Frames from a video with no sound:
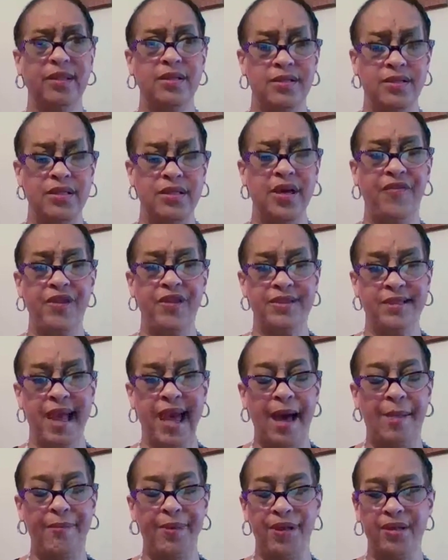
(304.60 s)
stuff has
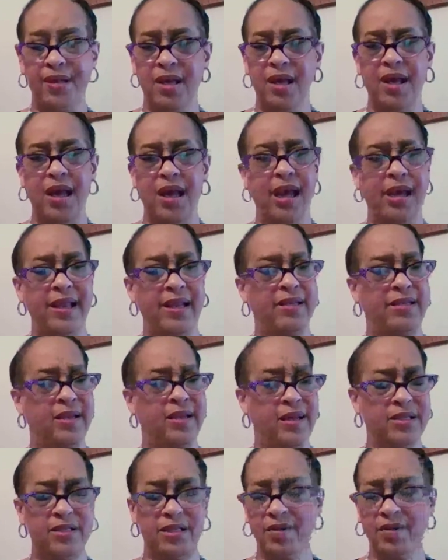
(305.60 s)
happened, and it
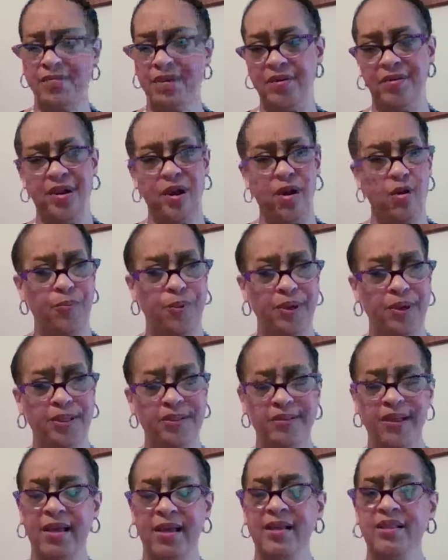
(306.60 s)
does look very
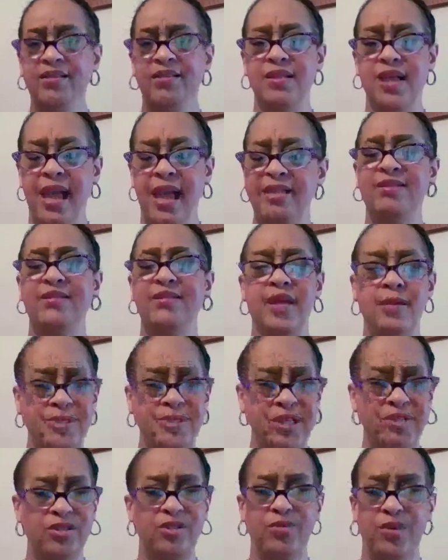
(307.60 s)
hopeless, and some
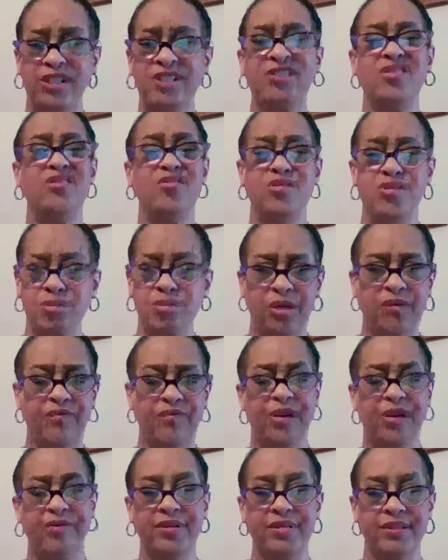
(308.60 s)
situations do look
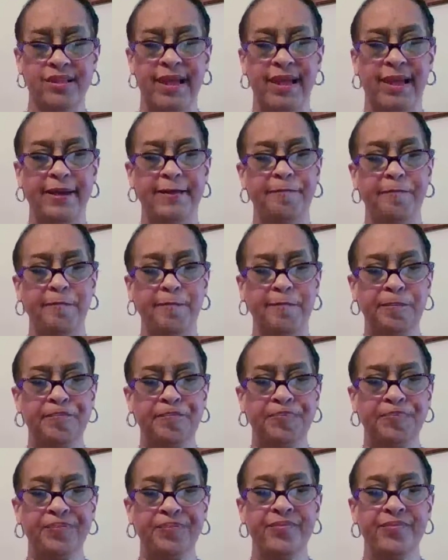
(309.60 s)
very sad.
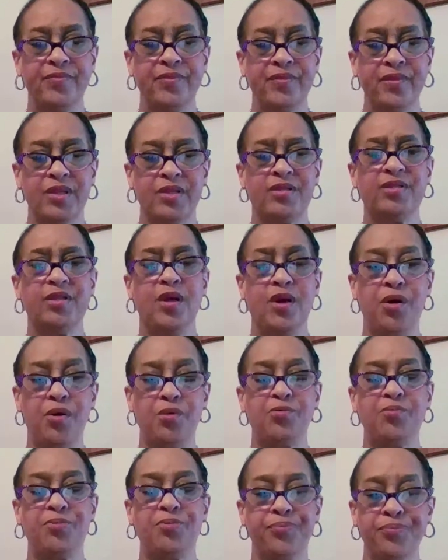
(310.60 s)

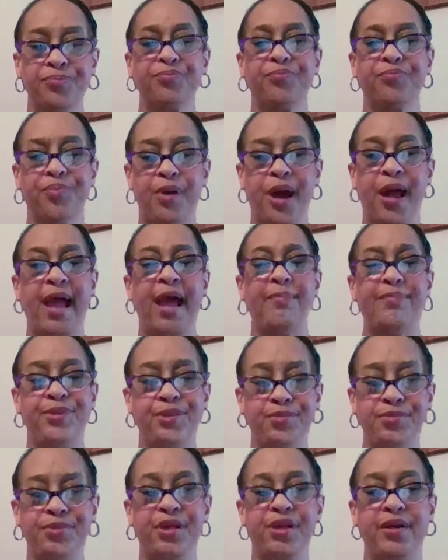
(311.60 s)
So perhaps
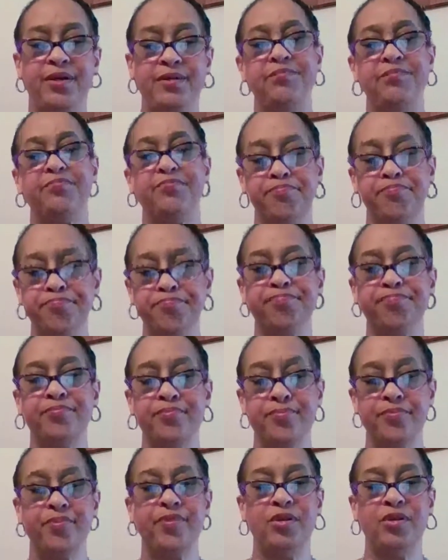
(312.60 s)
you did.
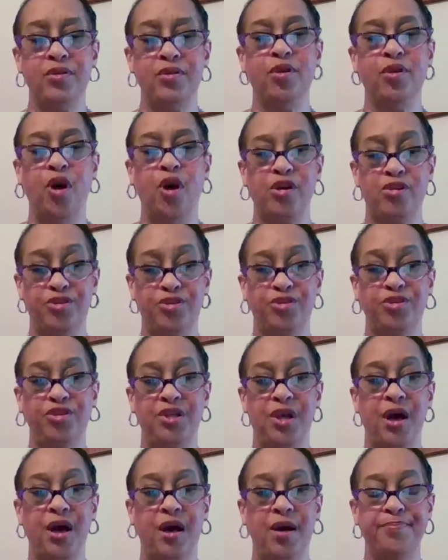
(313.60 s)
You lost your
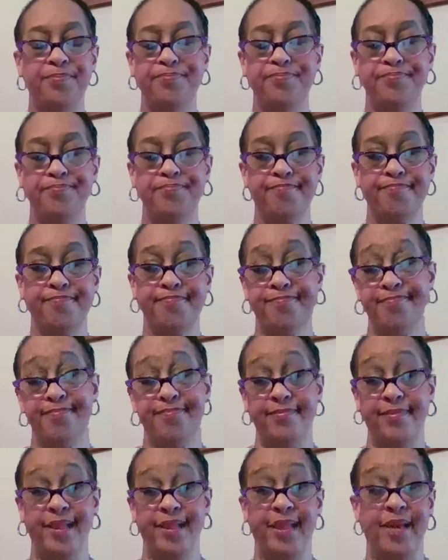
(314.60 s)
job.
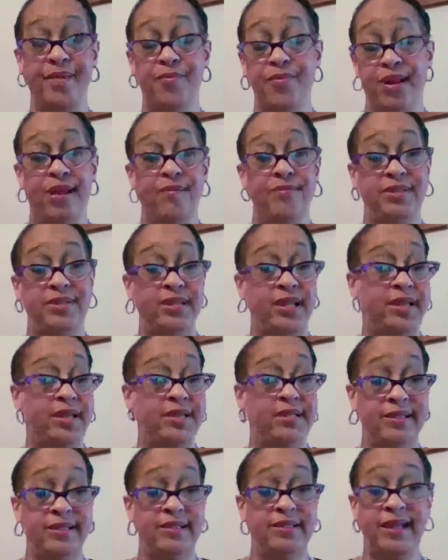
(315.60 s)
And what I'm
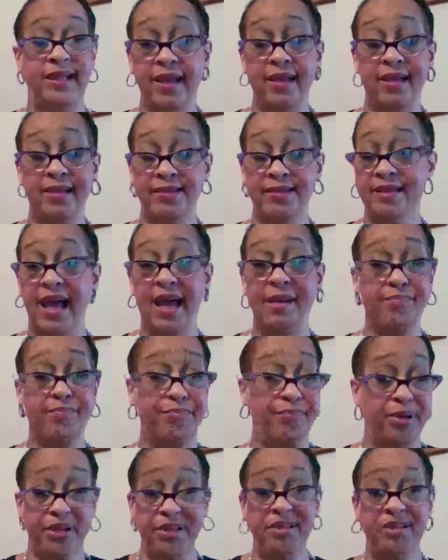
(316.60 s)
saying today is not
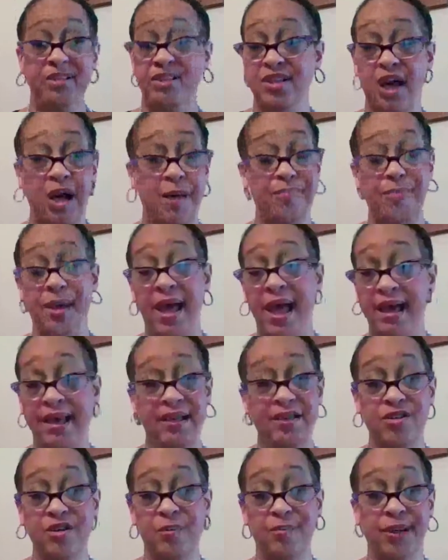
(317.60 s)
putting a job back
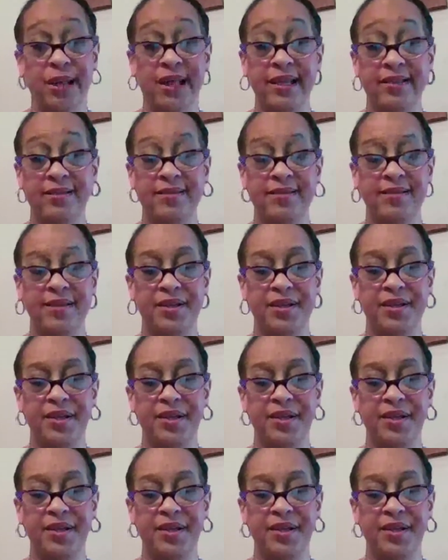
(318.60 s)
in your place,